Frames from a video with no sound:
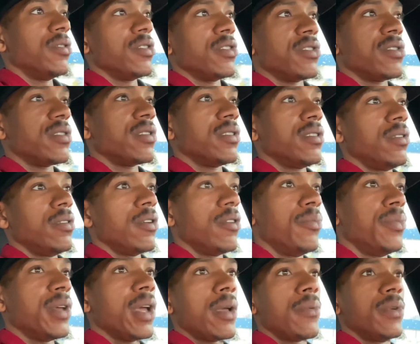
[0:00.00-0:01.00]
just, you know,
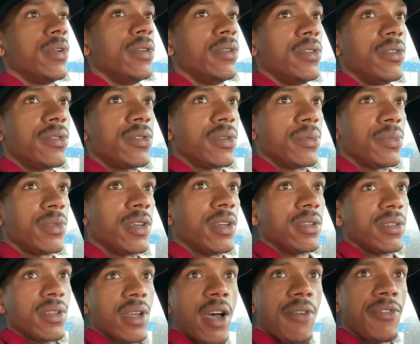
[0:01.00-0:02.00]
be able to do some
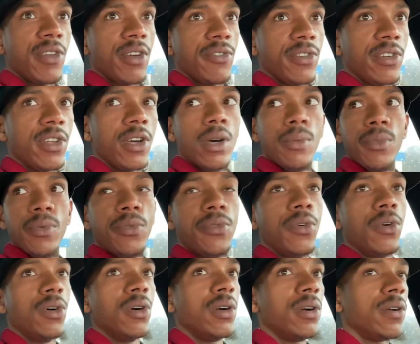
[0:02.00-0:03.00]
things that I've never done
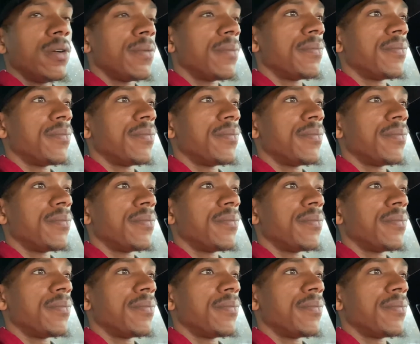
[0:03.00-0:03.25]
before,